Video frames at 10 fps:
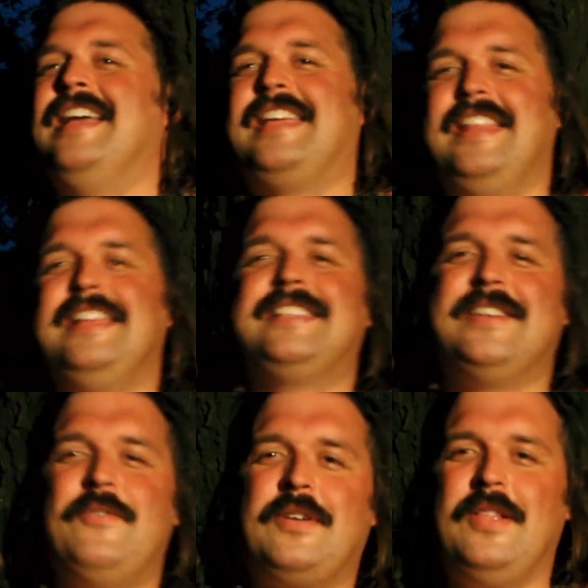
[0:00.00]
Getting
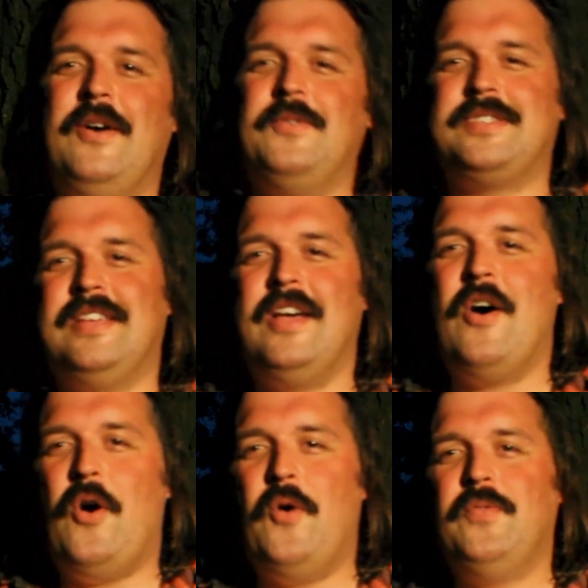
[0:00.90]
so close
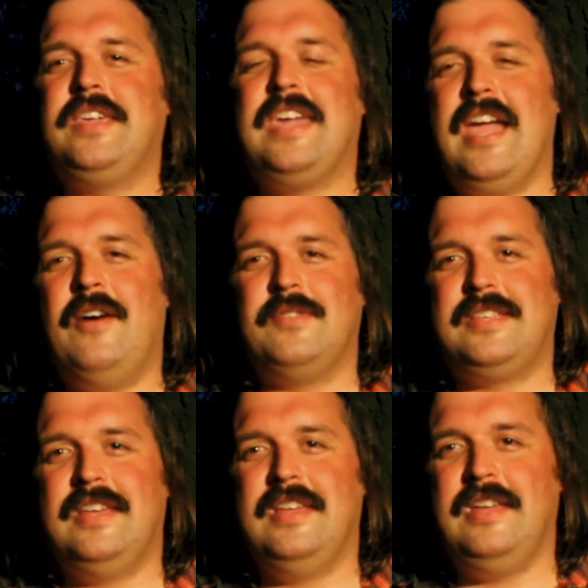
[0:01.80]
only
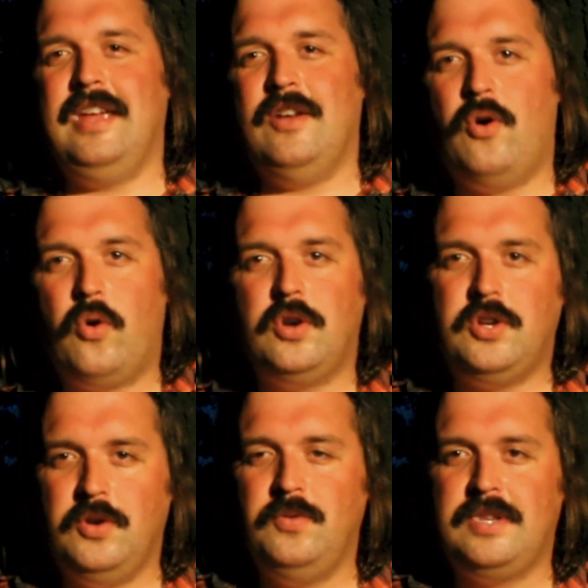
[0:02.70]
counts in
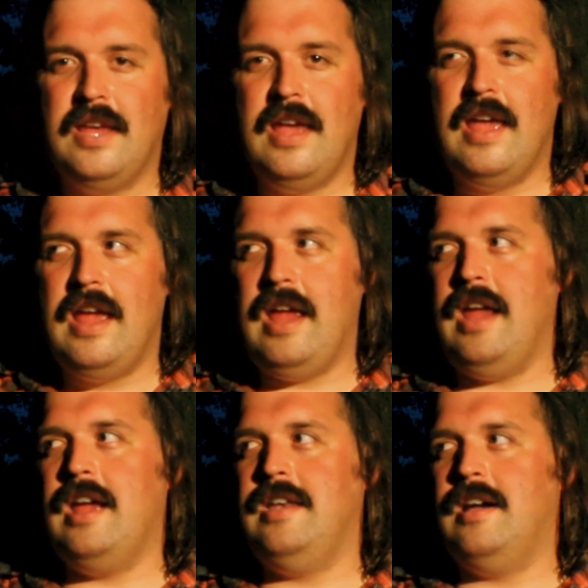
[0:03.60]
horseshoes
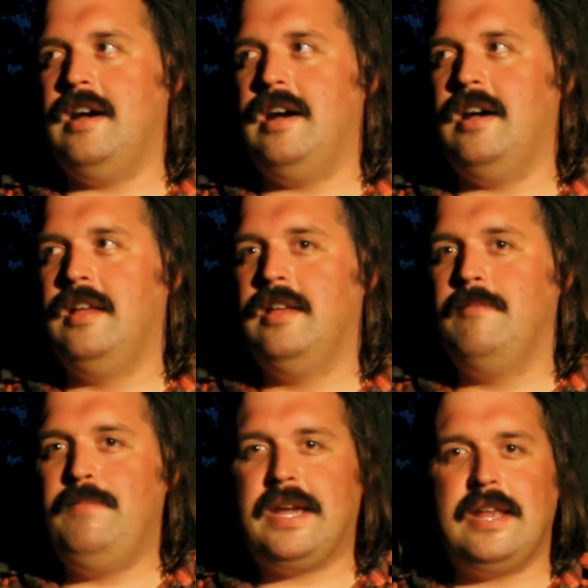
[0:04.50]
and
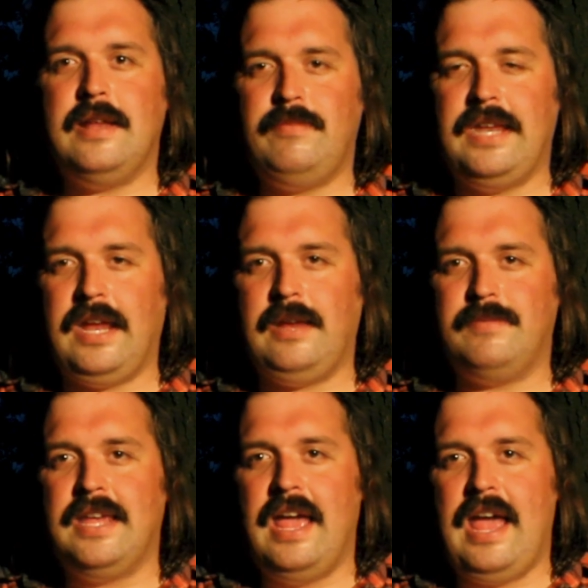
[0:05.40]
picking up
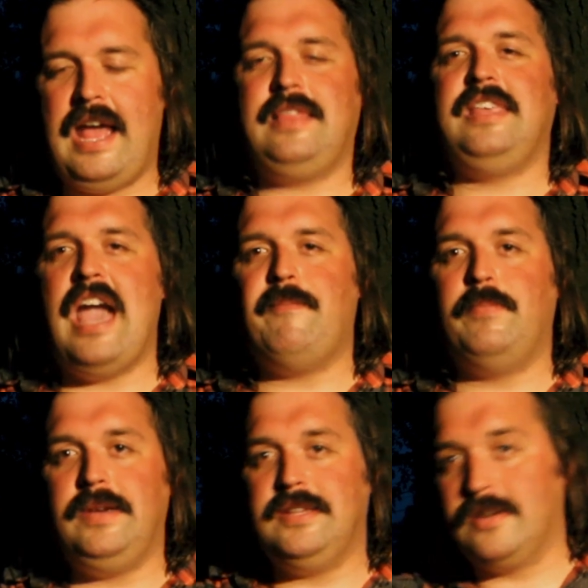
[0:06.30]
dames at the
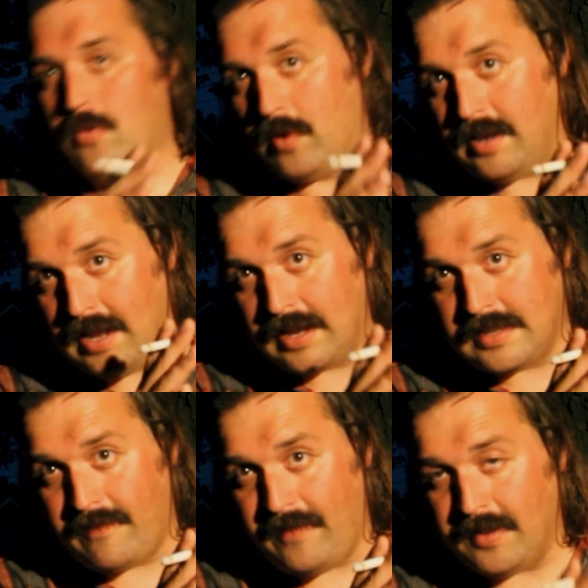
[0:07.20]
Applebee's, according to
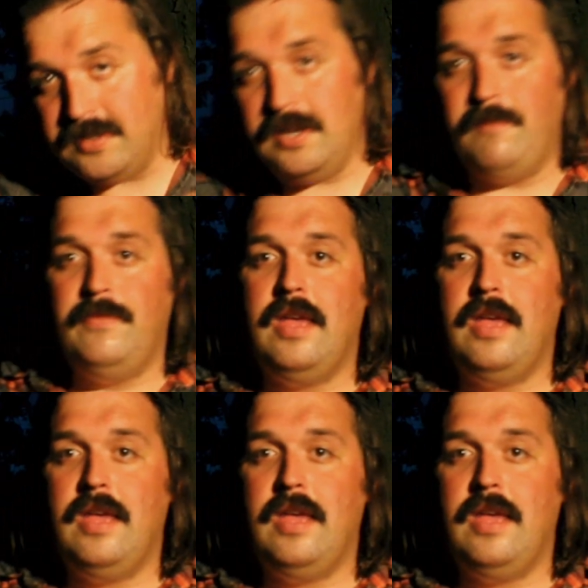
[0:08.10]
XFL Jim.